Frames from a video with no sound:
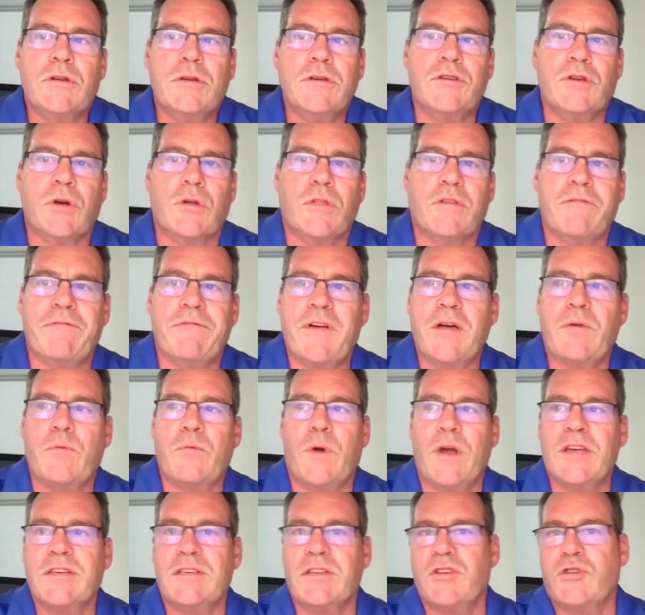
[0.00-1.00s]
So the
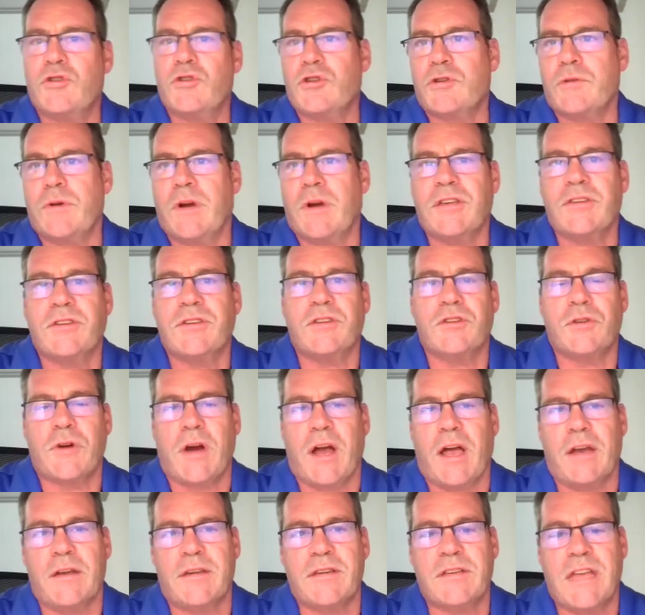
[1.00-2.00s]
Fed raised interest rates to
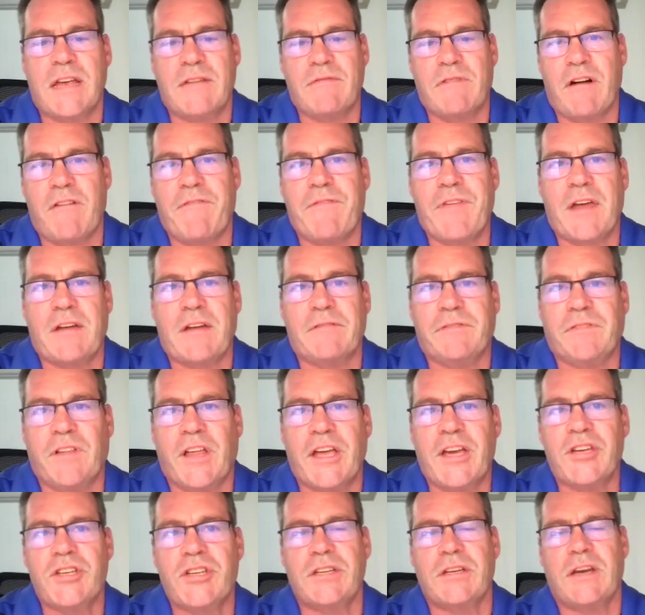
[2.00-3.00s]
try and stave off that
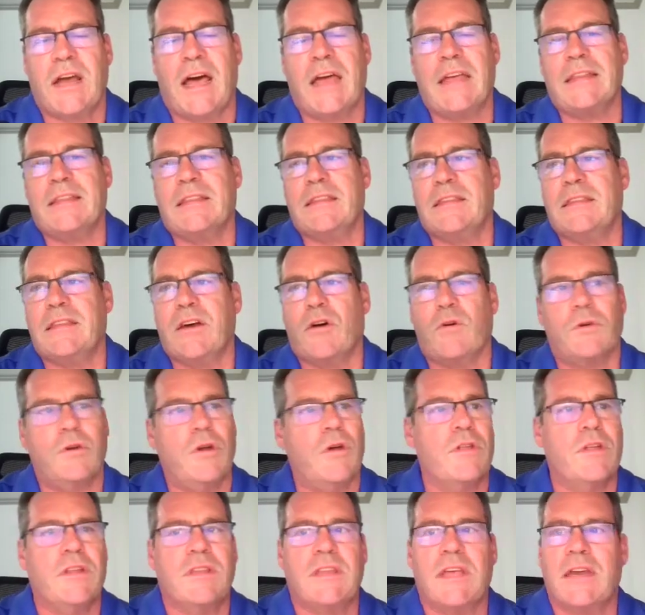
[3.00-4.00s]
inflation. I don't
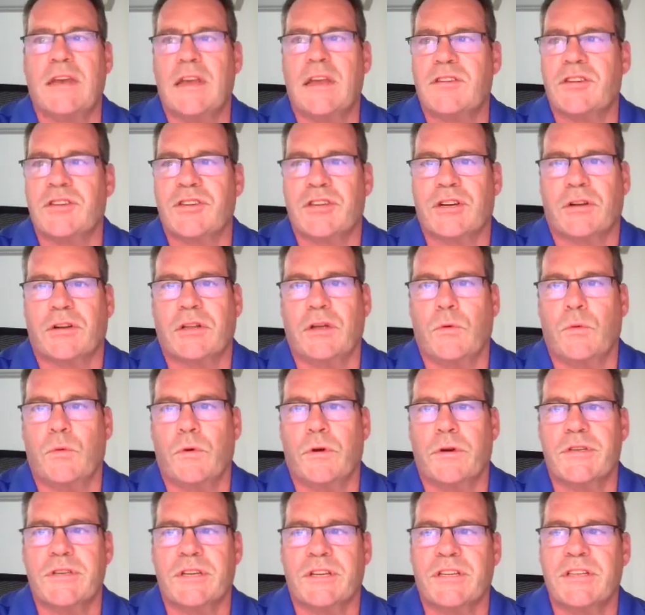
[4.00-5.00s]
know that they necessarily
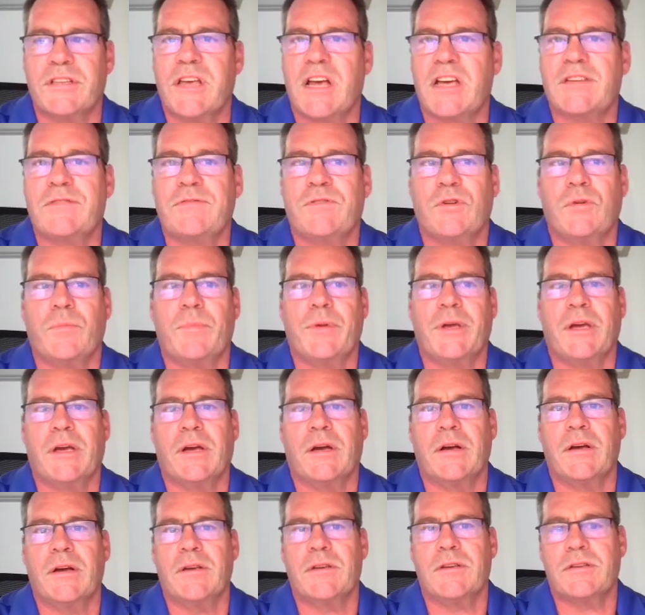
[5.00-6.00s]
were successful,
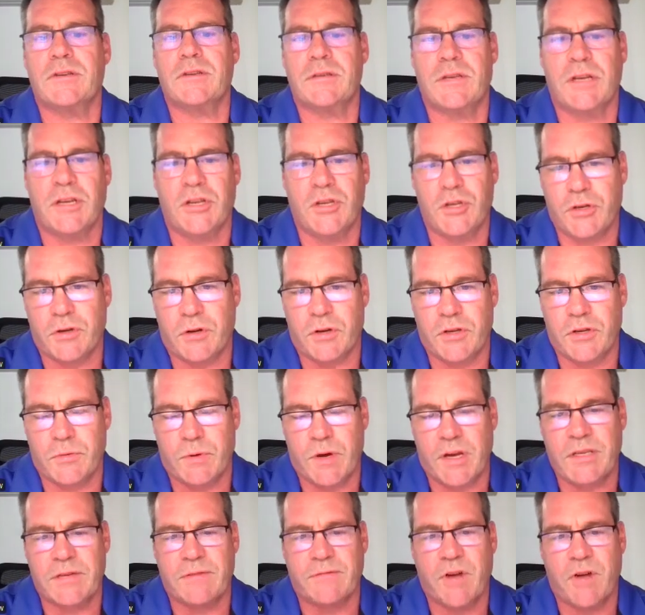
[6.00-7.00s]
because
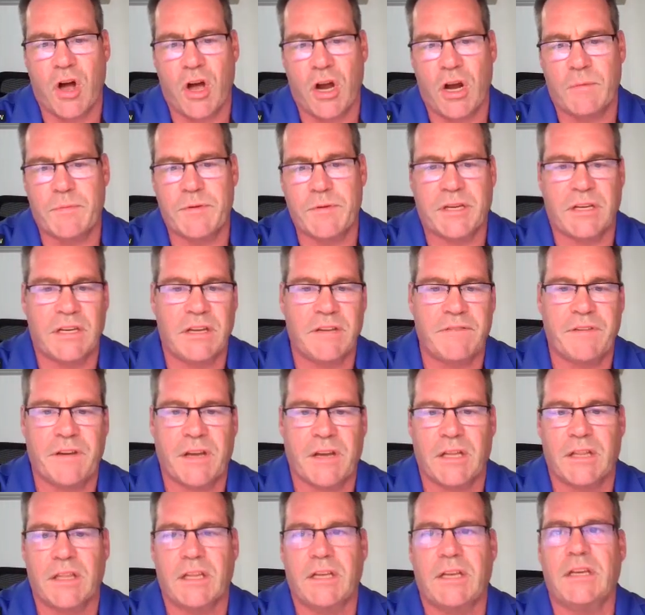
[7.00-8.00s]
insurance rates have gone up
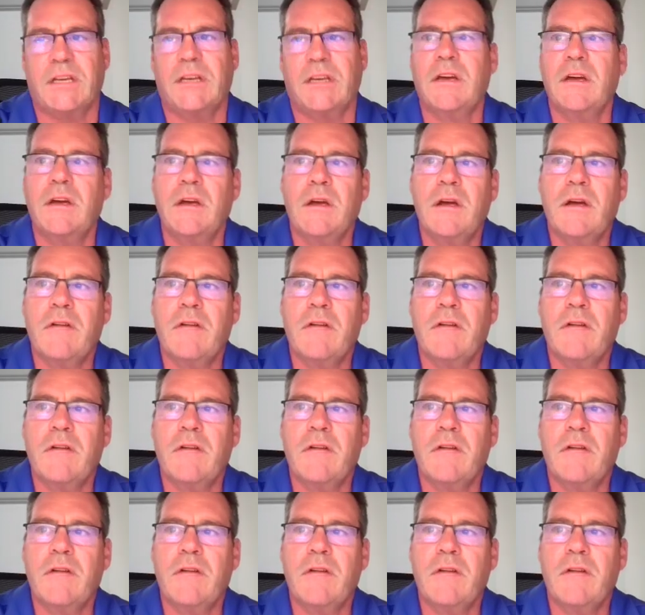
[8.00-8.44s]
significantly,